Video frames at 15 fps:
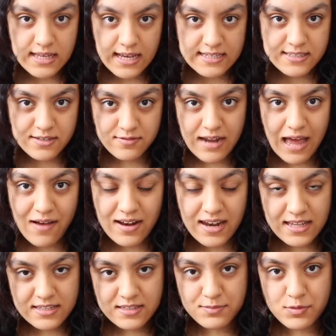guys, so now
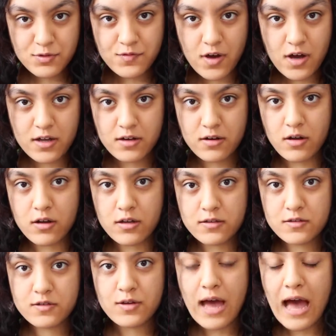let's move
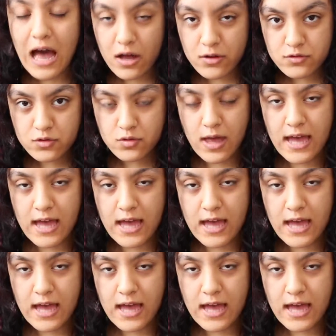on to how to